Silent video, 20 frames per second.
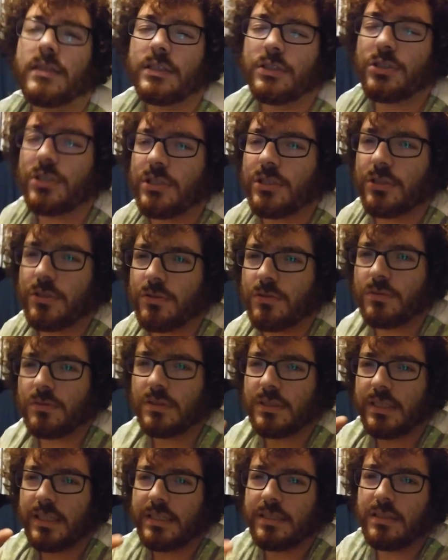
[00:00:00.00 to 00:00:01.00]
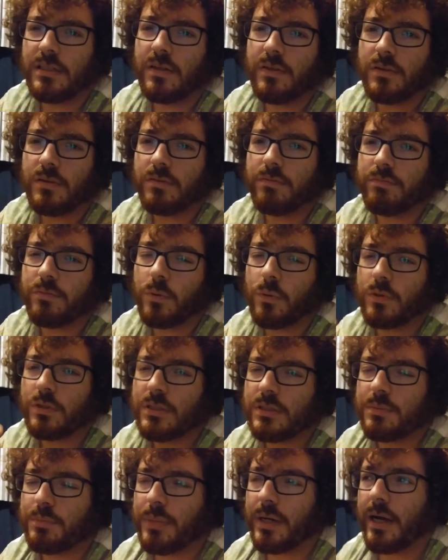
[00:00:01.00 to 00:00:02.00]
She used another
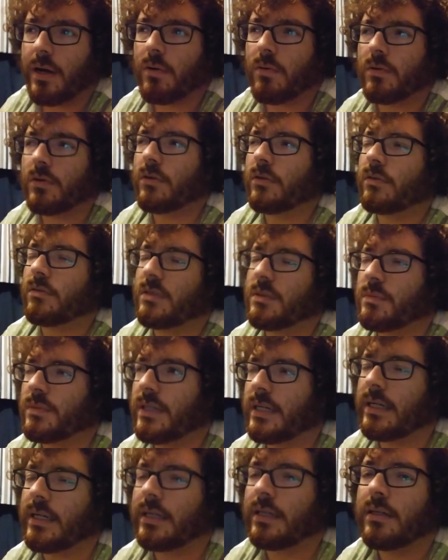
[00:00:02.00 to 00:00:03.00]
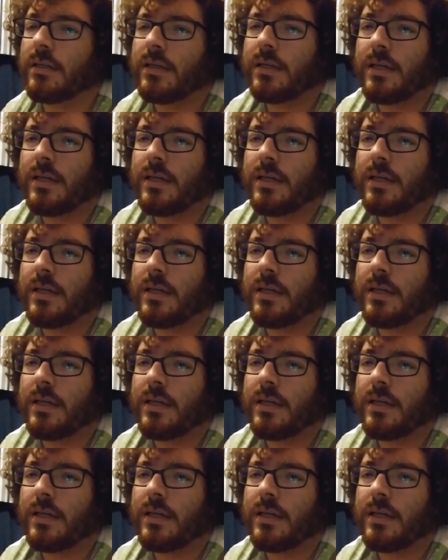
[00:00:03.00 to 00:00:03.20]
force power or some kind.